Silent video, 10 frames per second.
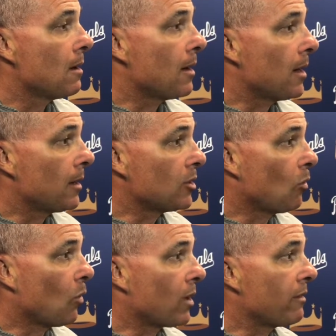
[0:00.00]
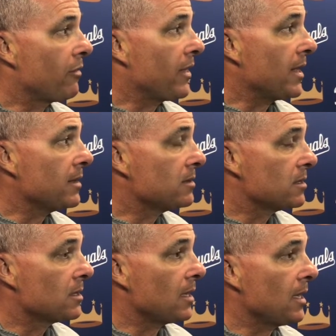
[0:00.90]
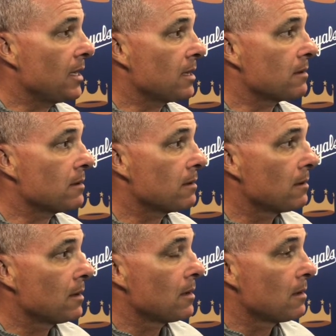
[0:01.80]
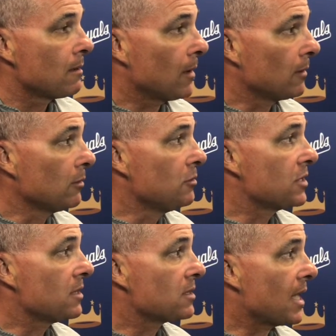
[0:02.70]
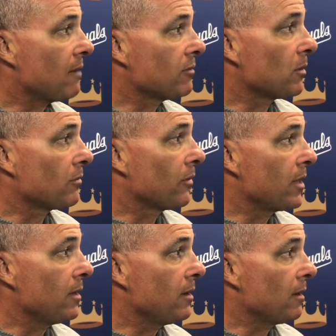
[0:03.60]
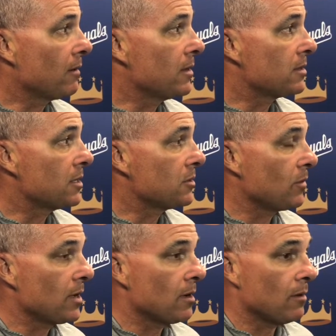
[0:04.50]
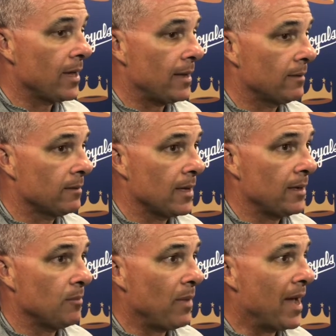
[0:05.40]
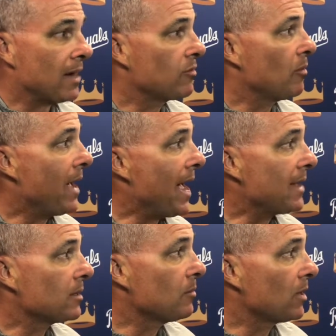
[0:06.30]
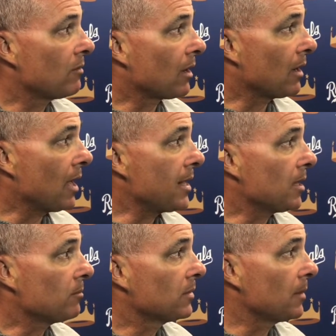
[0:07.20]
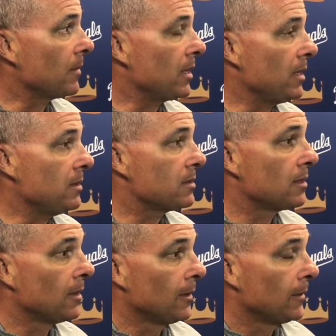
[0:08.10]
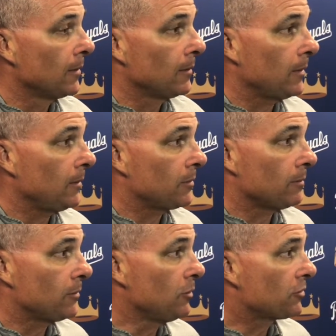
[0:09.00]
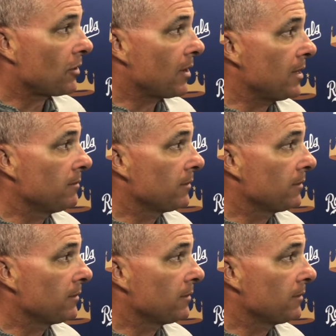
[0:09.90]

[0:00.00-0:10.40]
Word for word: uh, you know, one of the things in uh, losing Salvador for the year is, as we know, that that impactful bat in the middle of our lineup. I mean, he's he's two straight,